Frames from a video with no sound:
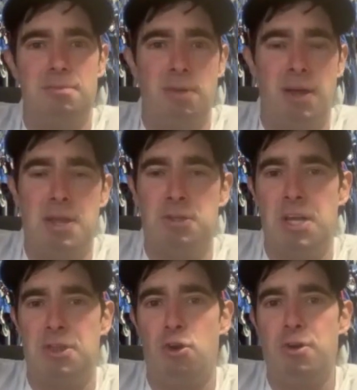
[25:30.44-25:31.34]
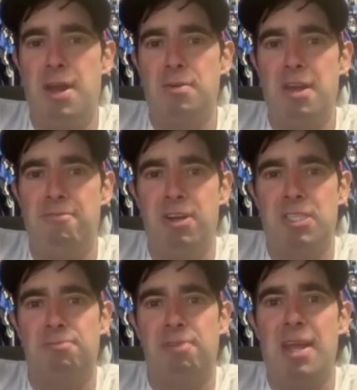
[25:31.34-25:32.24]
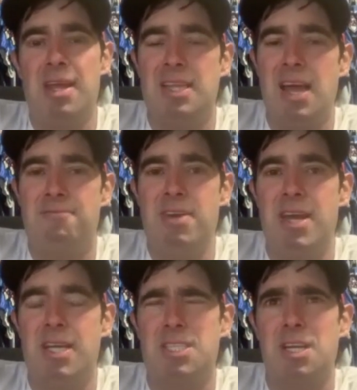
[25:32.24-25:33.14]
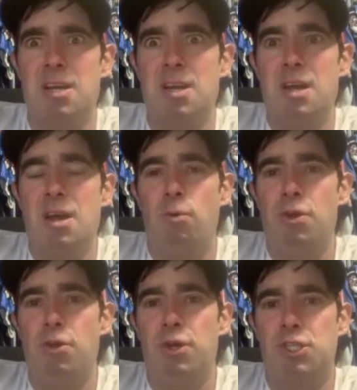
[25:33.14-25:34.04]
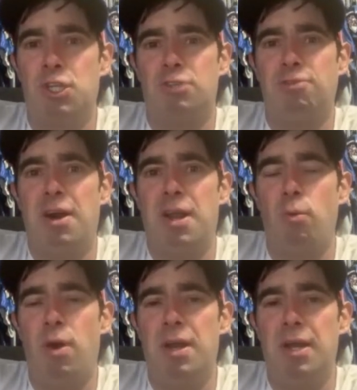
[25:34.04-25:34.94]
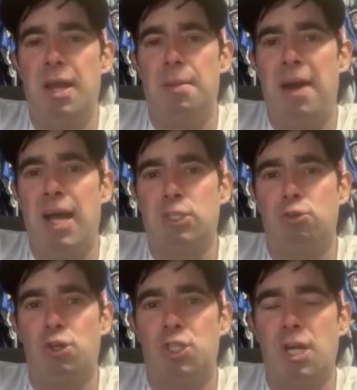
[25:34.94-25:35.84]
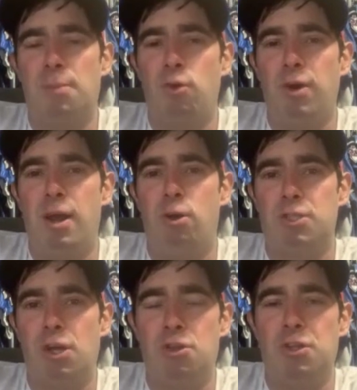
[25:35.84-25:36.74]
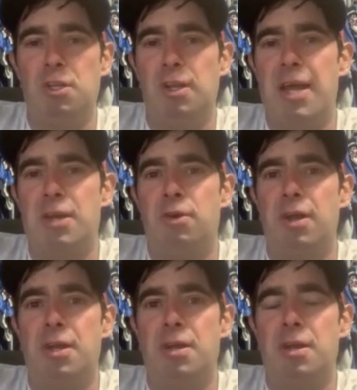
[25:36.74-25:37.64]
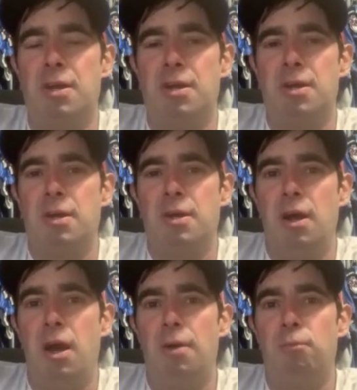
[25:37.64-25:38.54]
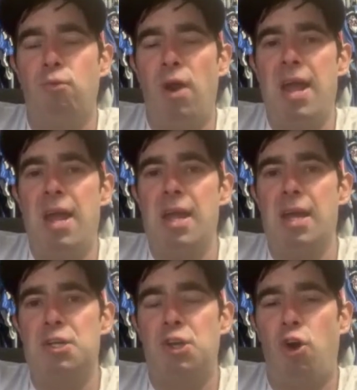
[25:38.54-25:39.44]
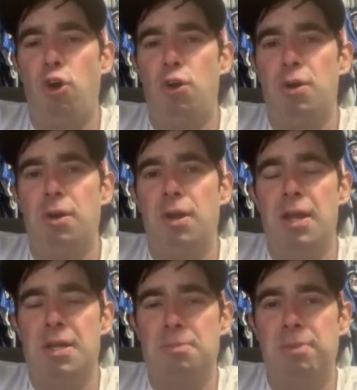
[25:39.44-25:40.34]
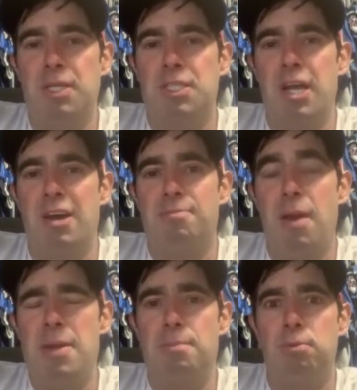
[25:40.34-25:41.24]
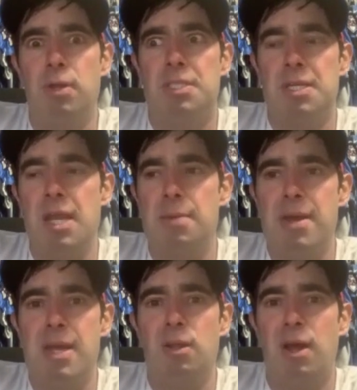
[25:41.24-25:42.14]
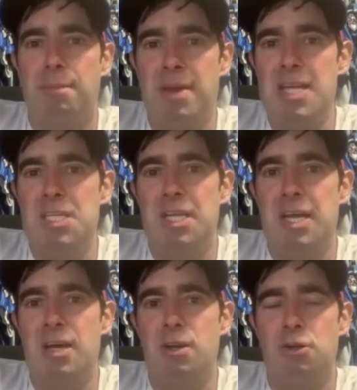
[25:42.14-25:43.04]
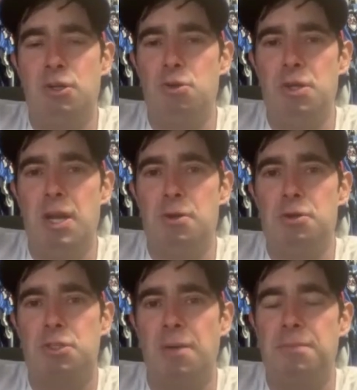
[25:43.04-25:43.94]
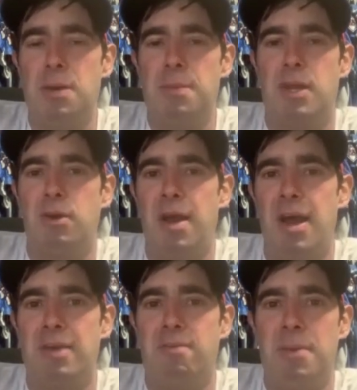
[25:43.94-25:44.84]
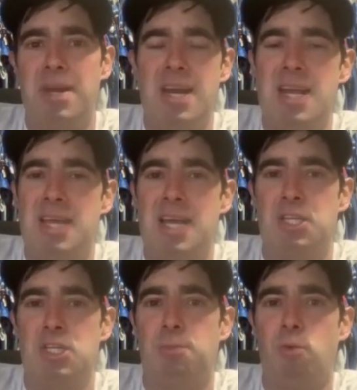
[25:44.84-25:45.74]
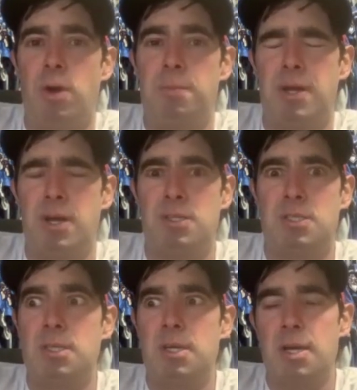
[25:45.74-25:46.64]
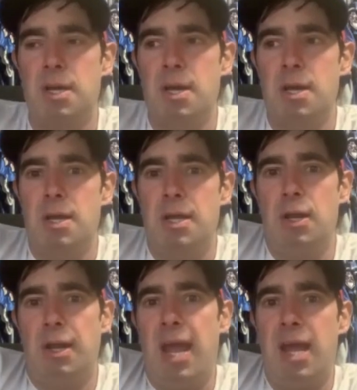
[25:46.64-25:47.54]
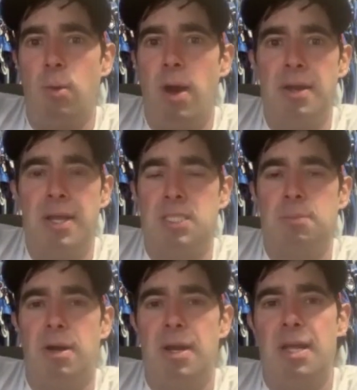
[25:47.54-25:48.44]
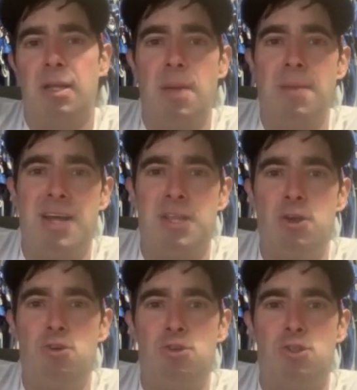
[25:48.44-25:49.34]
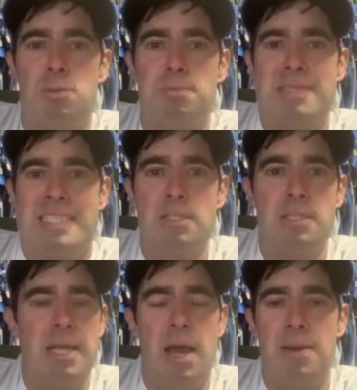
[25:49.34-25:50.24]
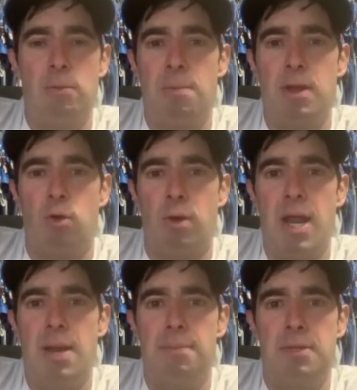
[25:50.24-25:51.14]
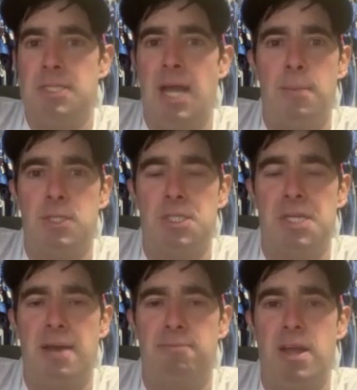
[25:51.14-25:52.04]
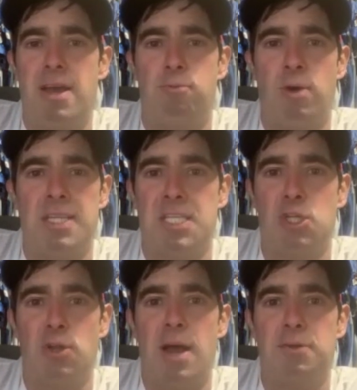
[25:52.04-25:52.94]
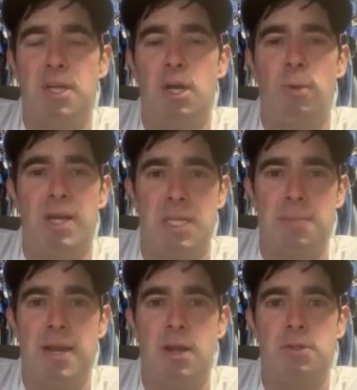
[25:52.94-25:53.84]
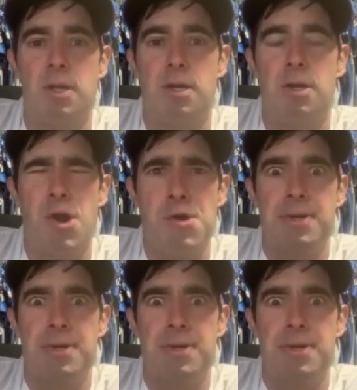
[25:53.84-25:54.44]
like you said, third down defense, if they can get that fixed, whether it's just finding a way to get pass rush somewhere else other than Landry and Ray and Tart and Big Jeff, maybe blitz a DB like Pease did, or do something to be creative. I mean, anything at this point, because can't go out and get somebody. Clay Matthews, I mean, would be great. How much does he have left? Why is he still out there? Why has he been out there?